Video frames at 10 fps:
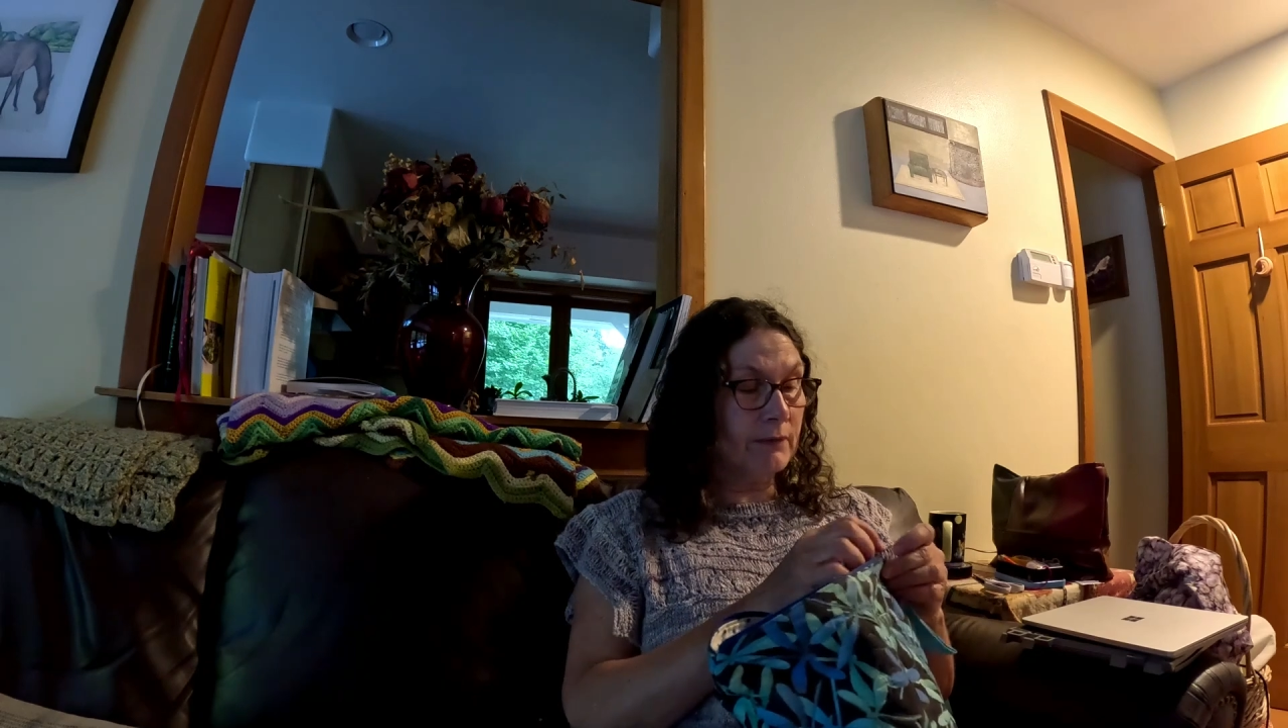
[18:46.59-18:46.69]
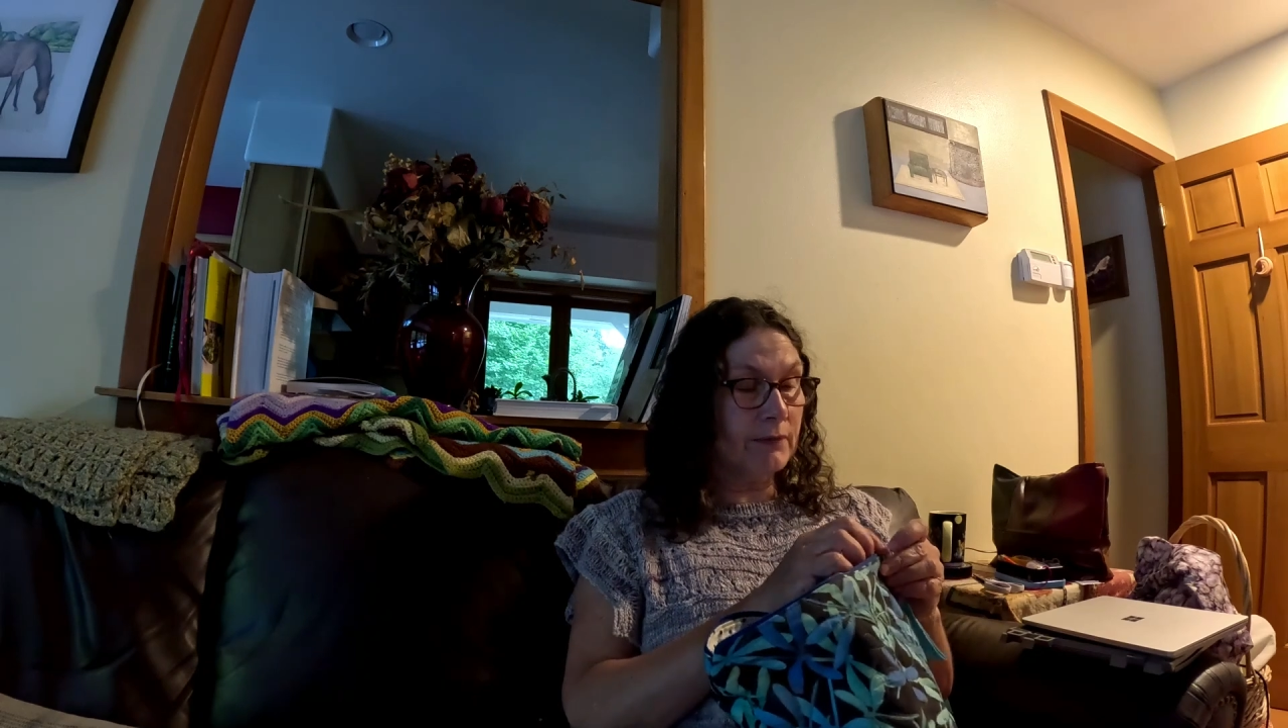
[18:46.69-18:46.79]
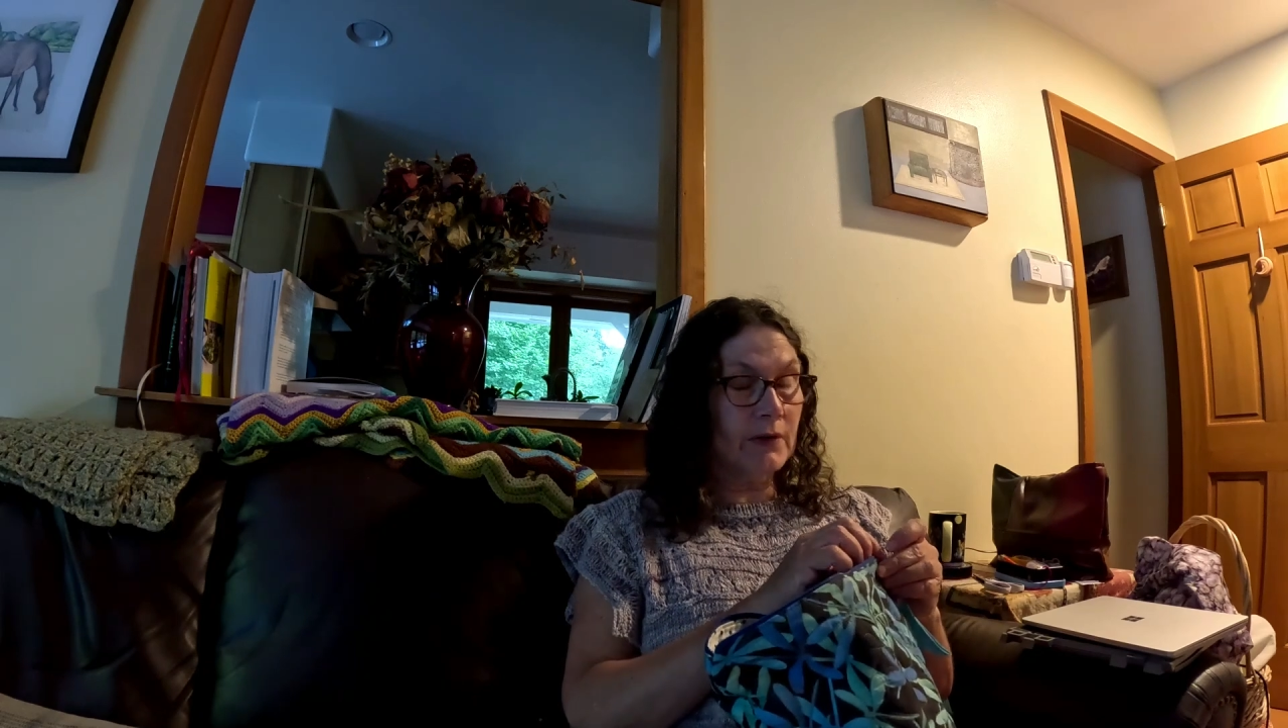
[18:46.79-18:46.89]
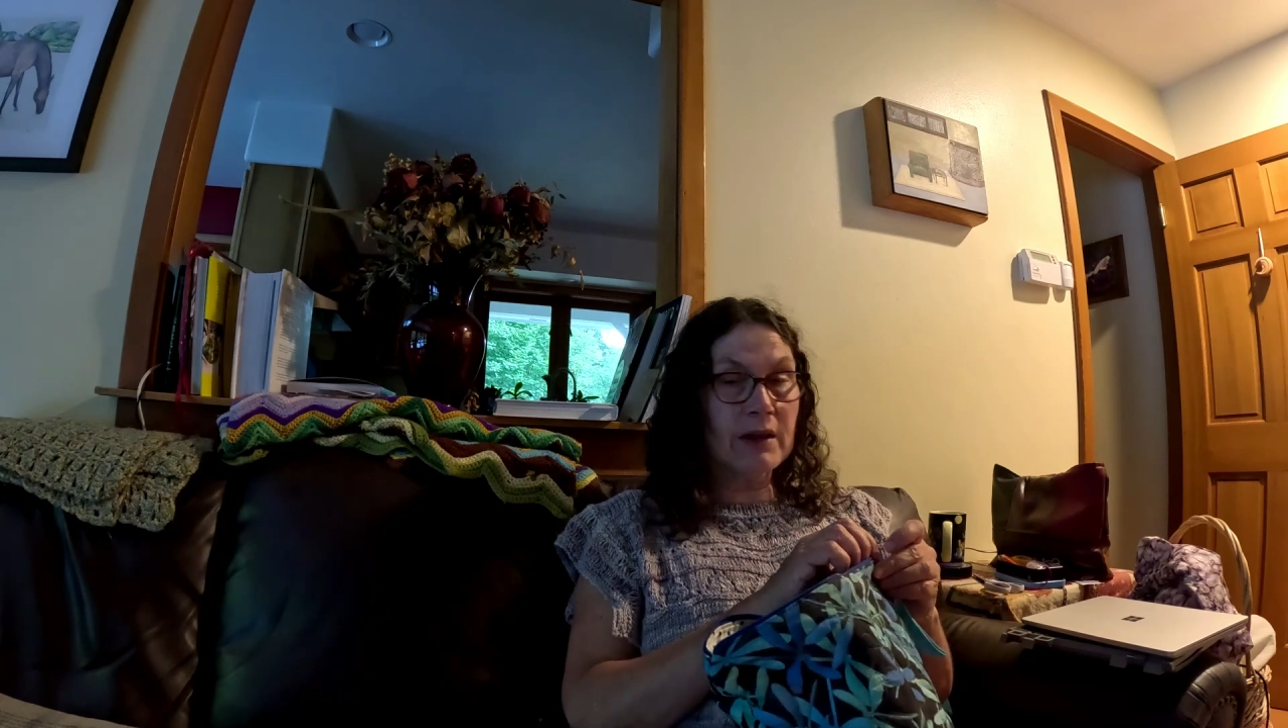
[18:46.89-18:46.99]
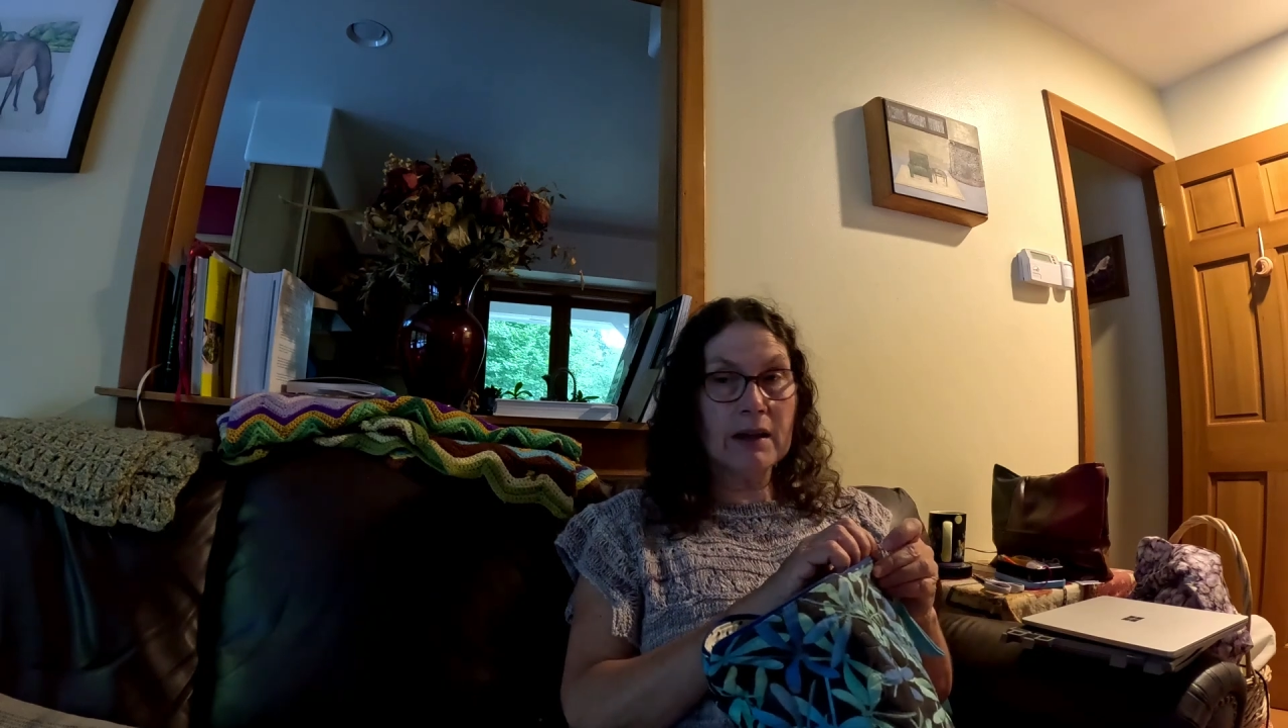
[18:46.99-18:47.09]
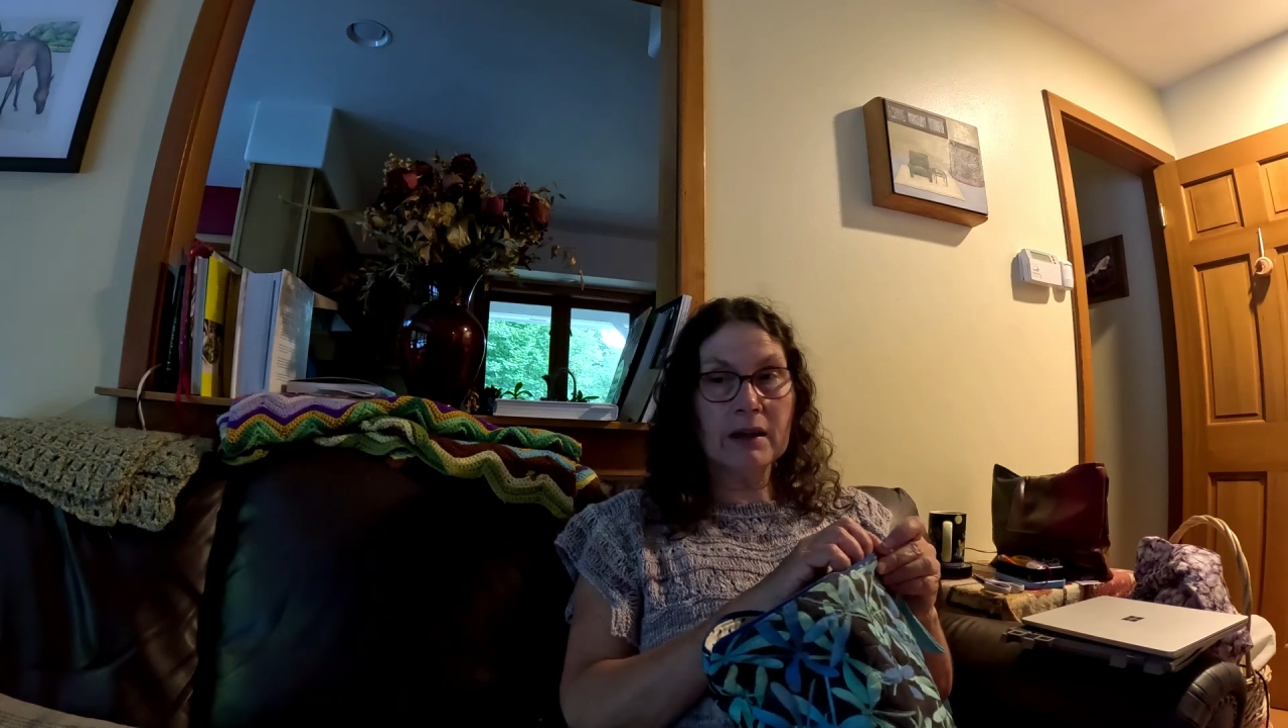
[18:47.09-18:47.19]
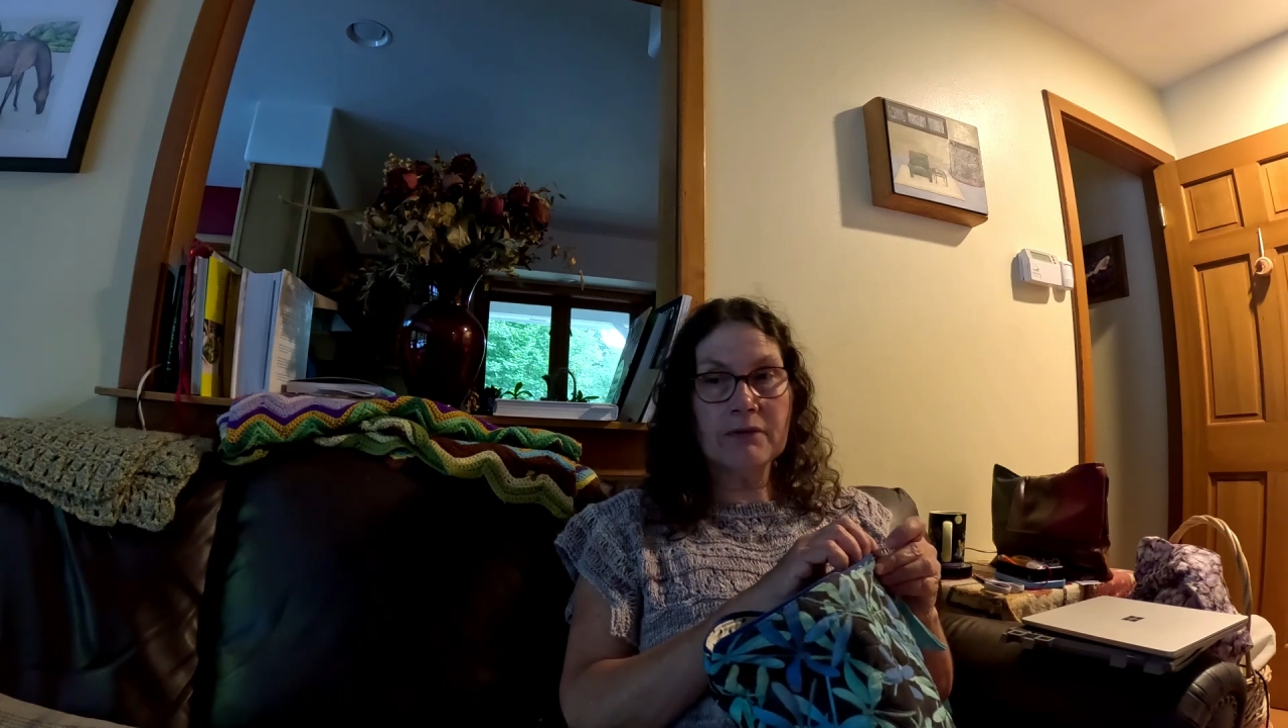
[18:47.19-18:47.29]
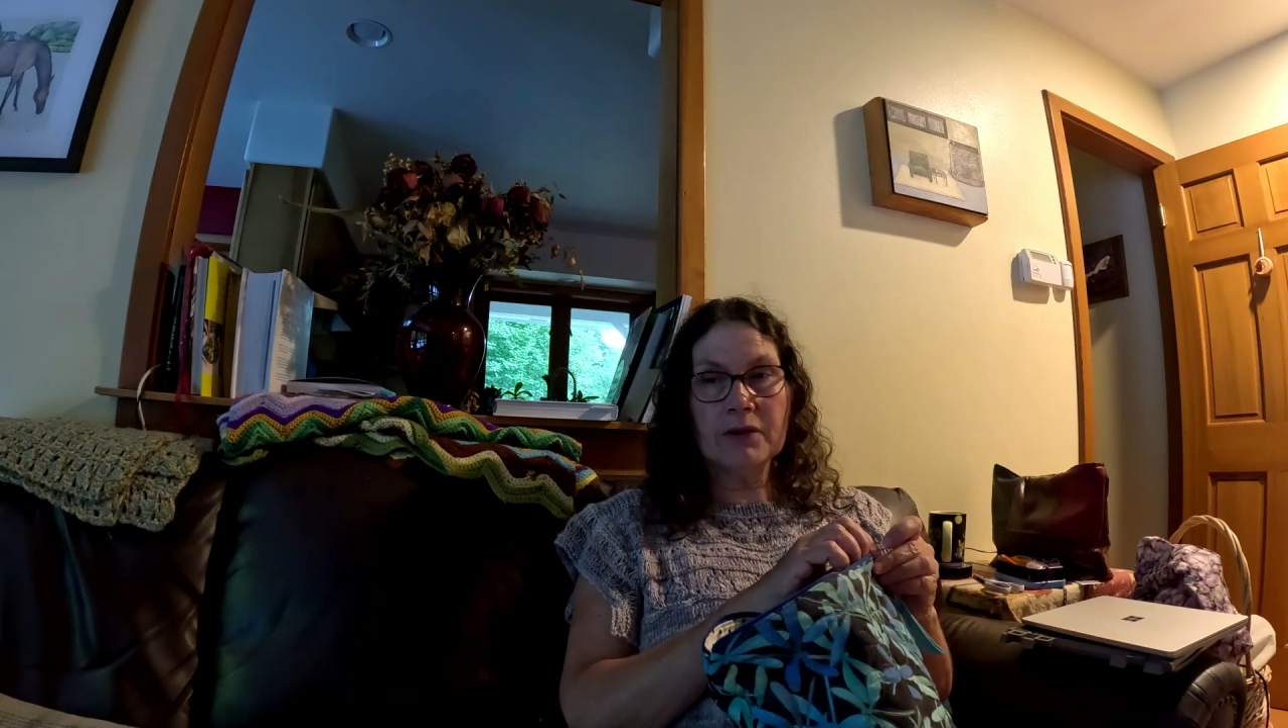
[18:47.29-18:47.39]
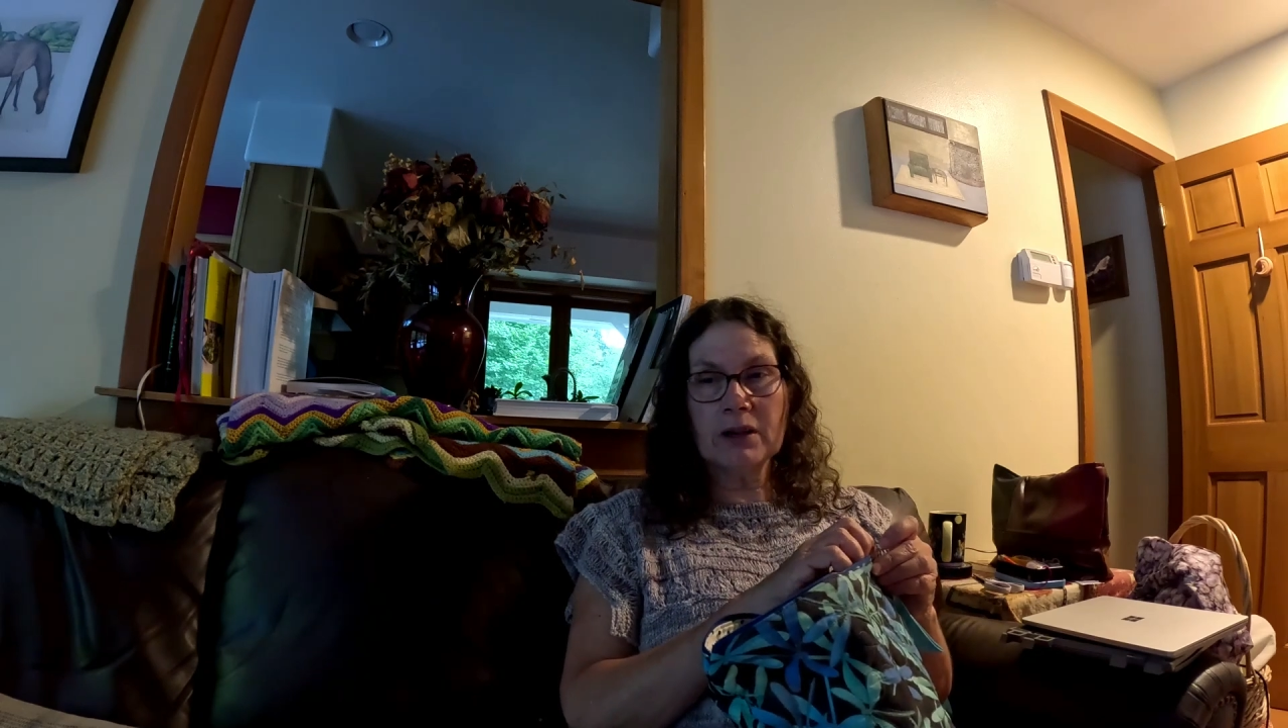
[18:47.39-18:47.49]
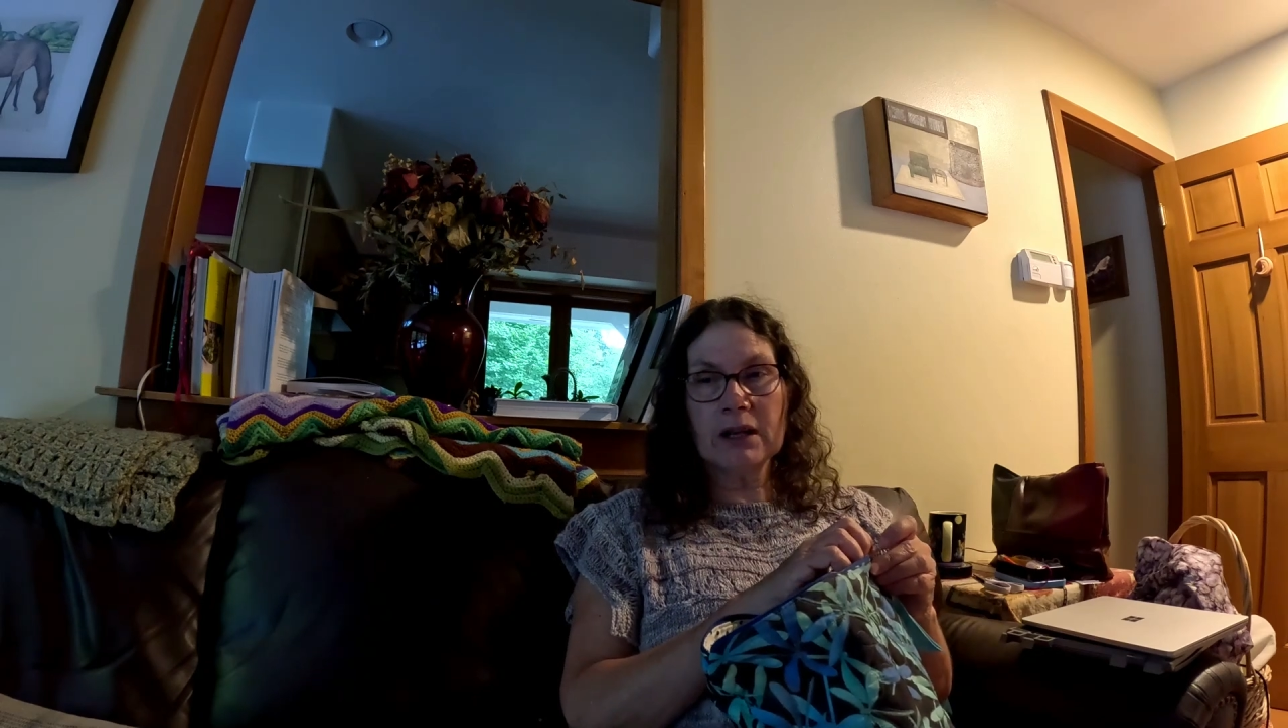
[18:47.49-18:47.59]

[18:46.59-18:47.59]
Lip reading: for that effort.